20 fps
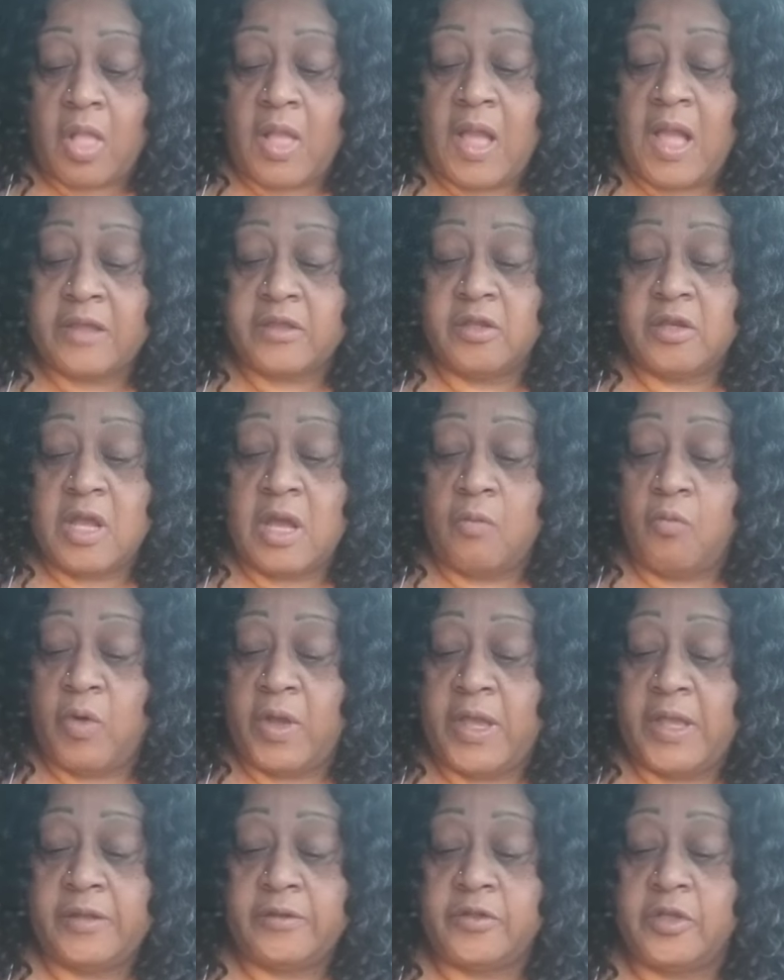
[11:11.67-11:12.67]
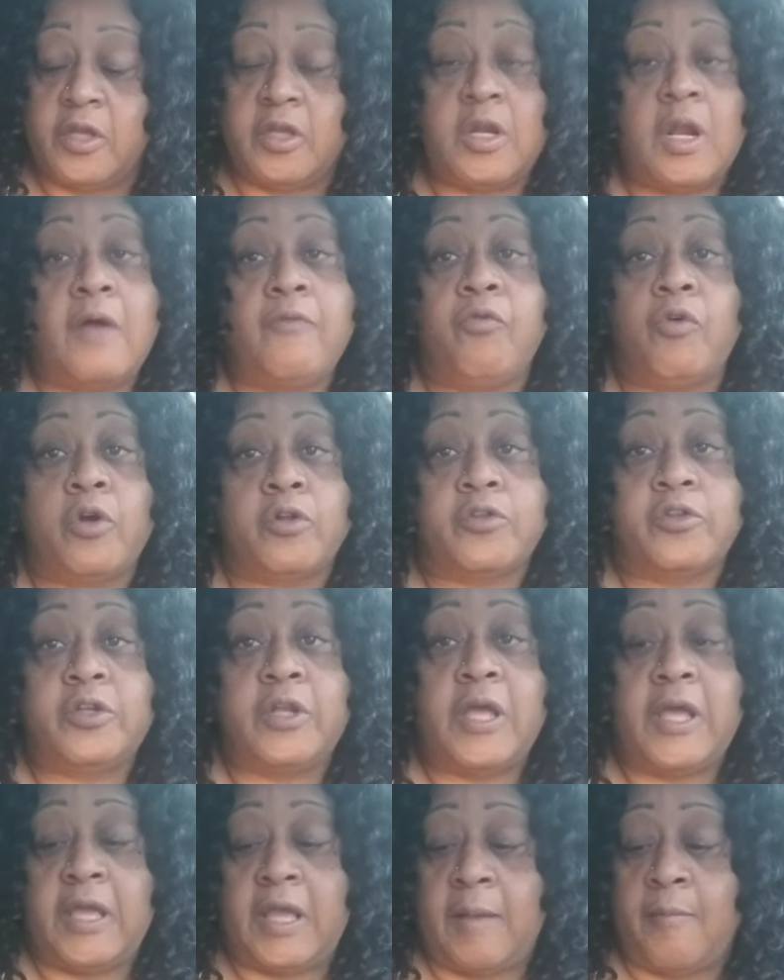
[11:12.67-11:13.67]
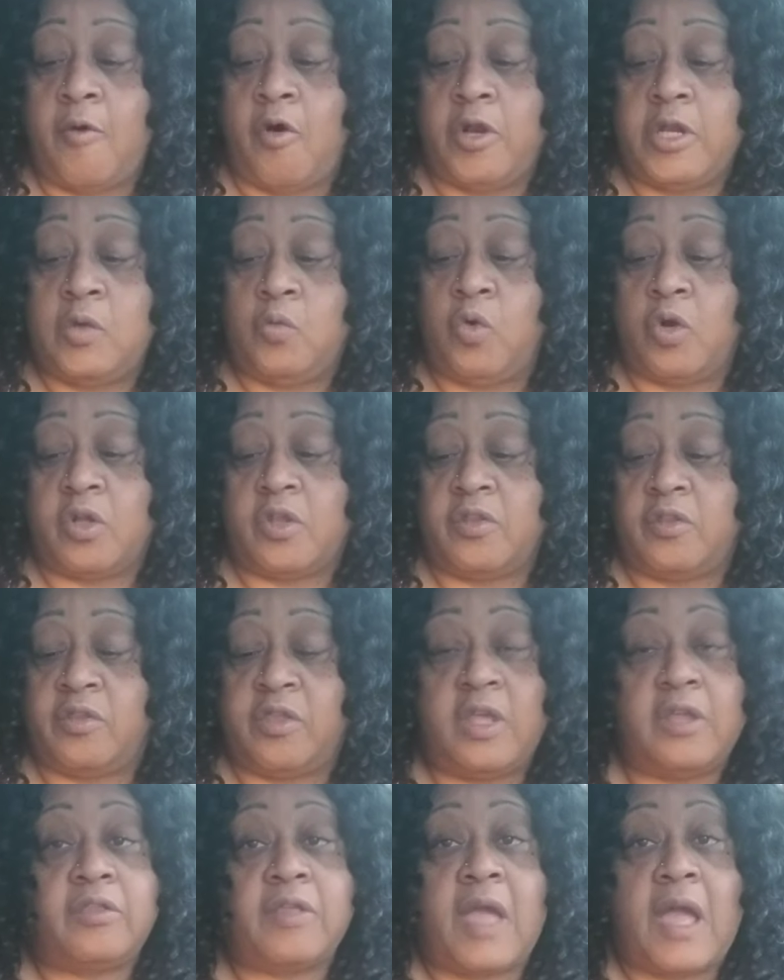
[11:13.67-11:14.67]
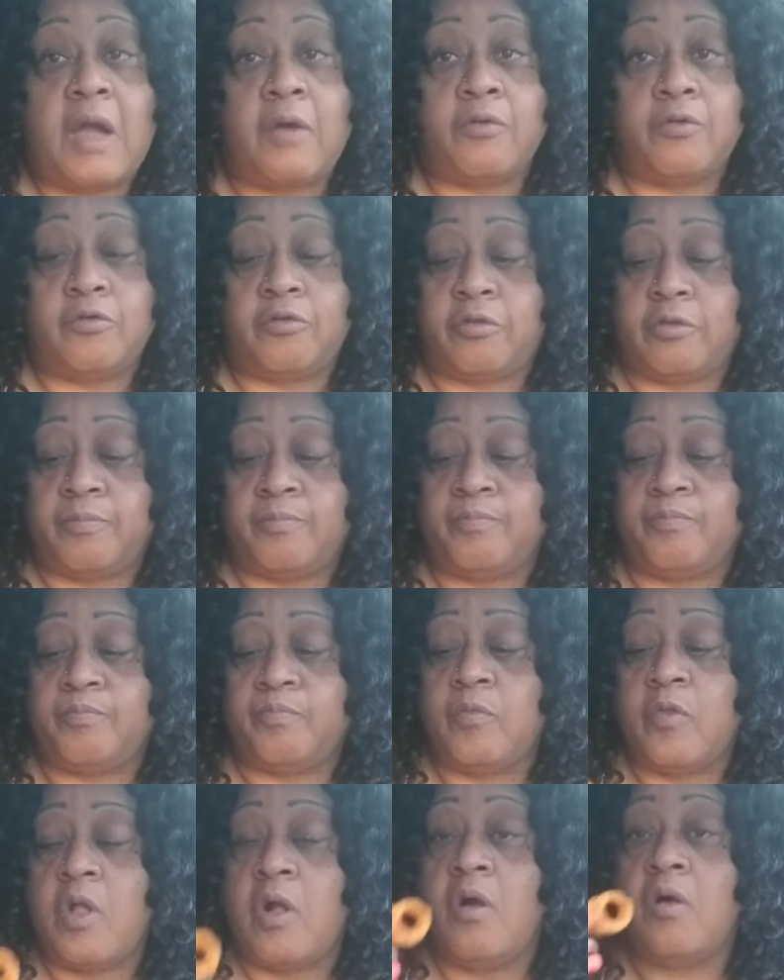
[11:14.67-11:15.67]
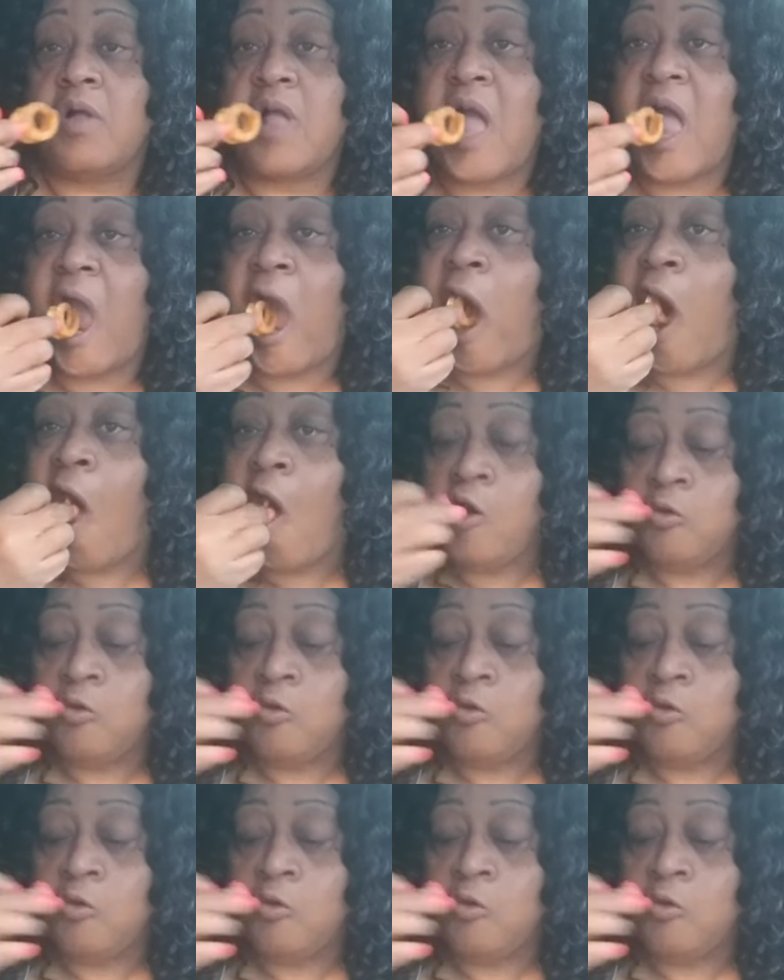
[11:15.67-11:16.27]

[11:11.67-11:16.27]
I cannot wait to get off work today. I'm only working six hours, okay?